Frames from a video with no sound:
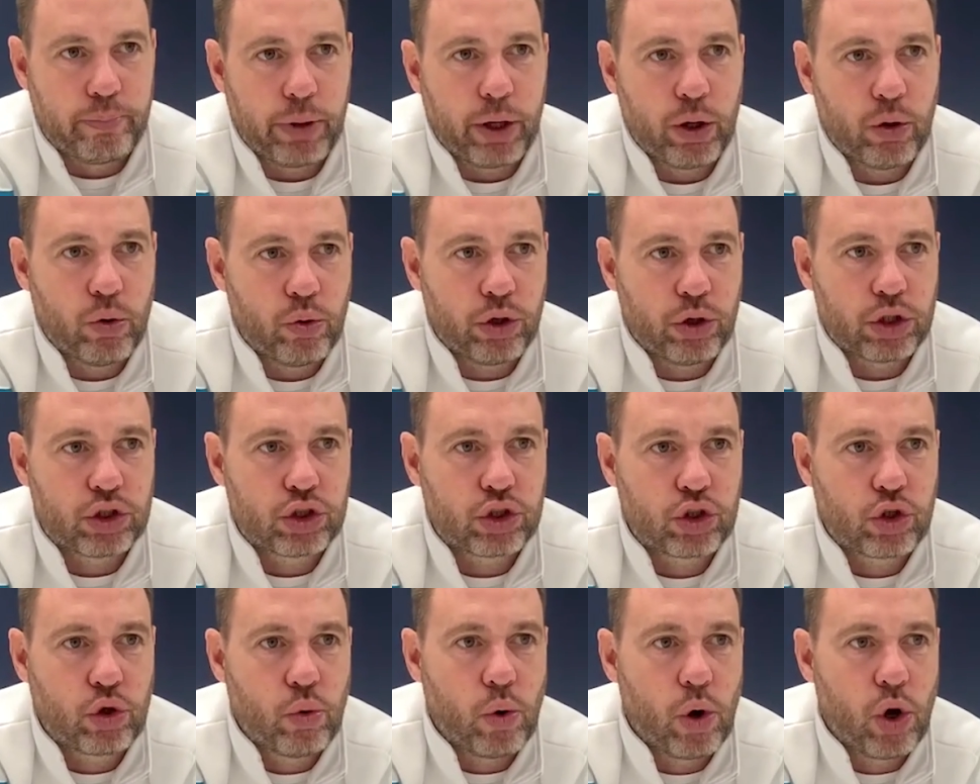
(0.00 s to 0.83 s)
build a
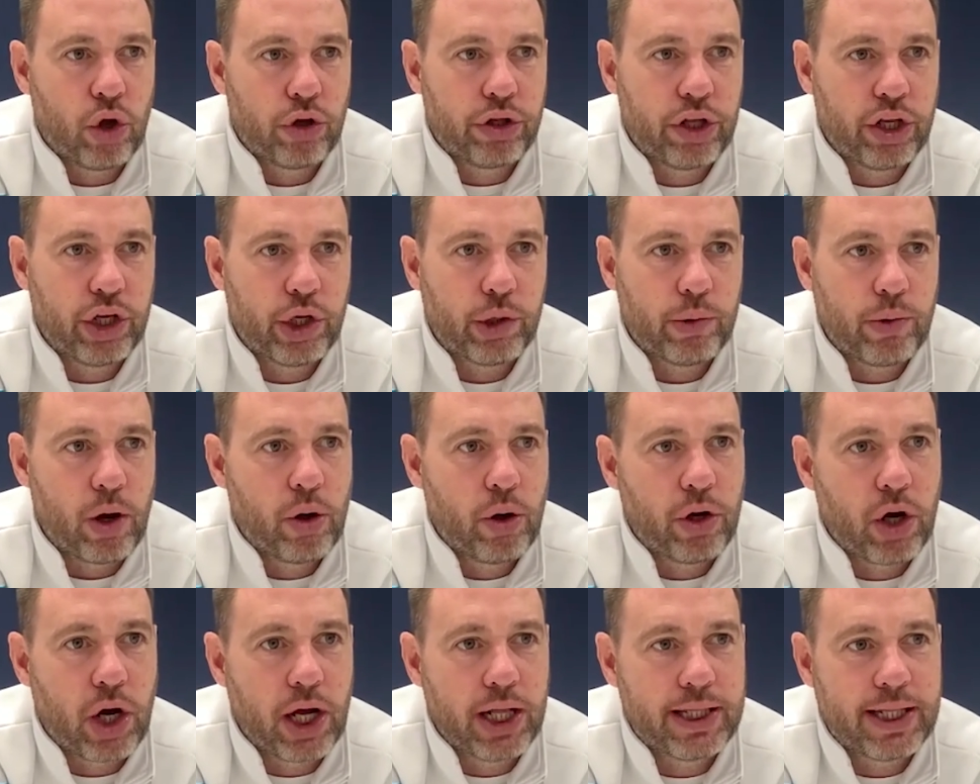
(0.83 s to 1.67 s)
squad in your
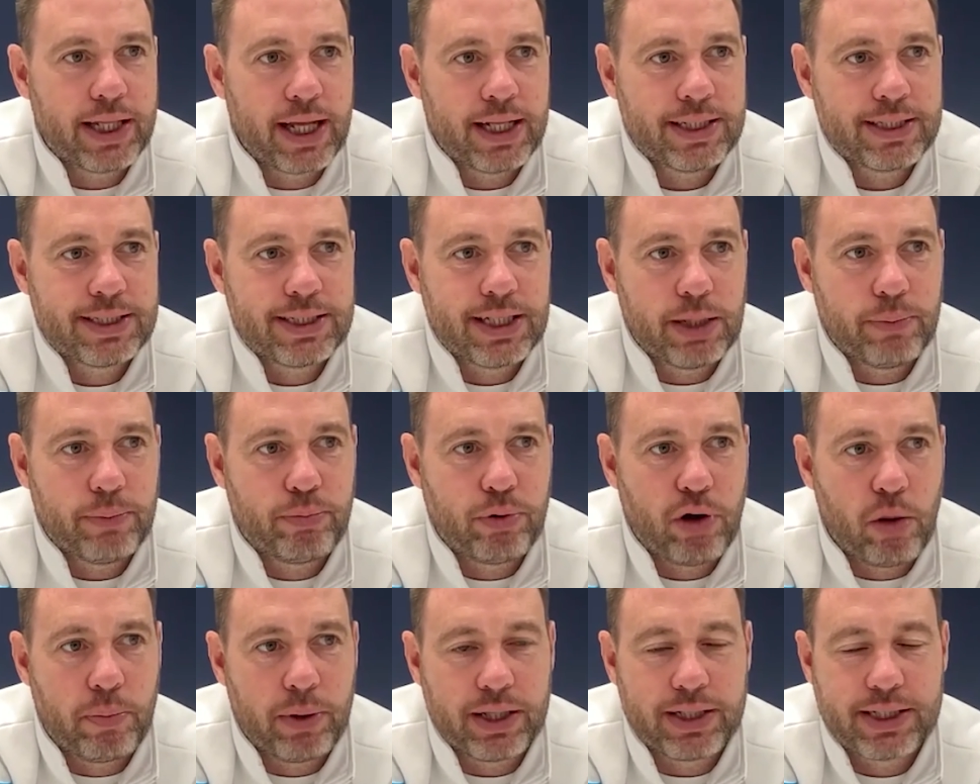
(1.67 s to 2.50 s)
own identity
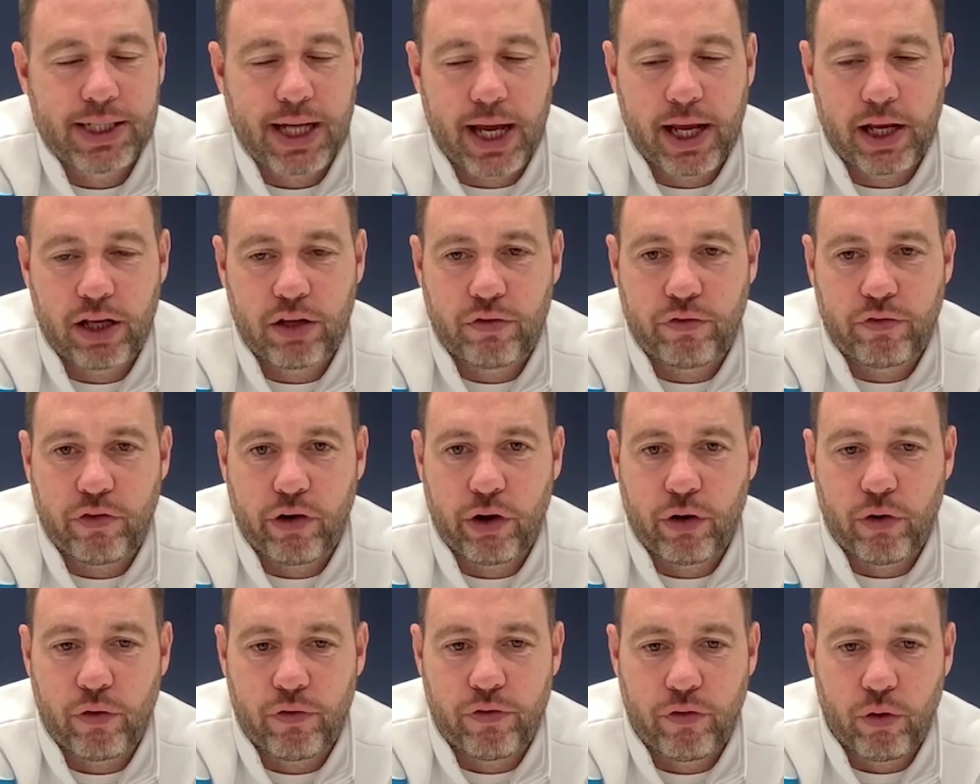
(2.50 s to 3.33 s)
probably takes 3
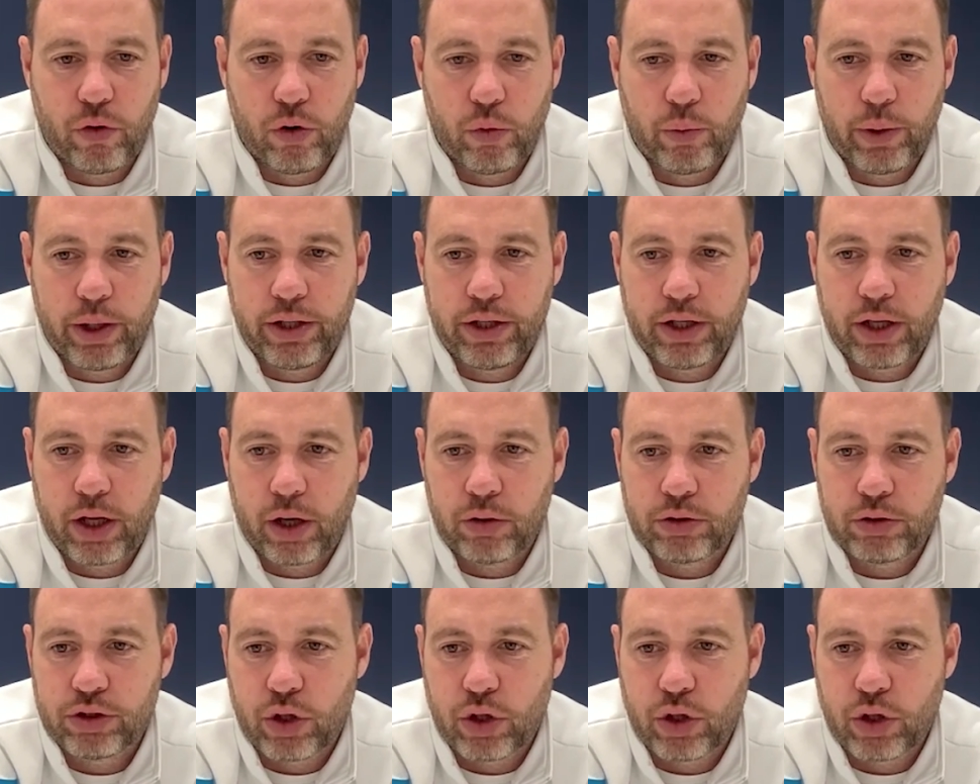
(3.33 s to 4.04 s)
or 4 windows.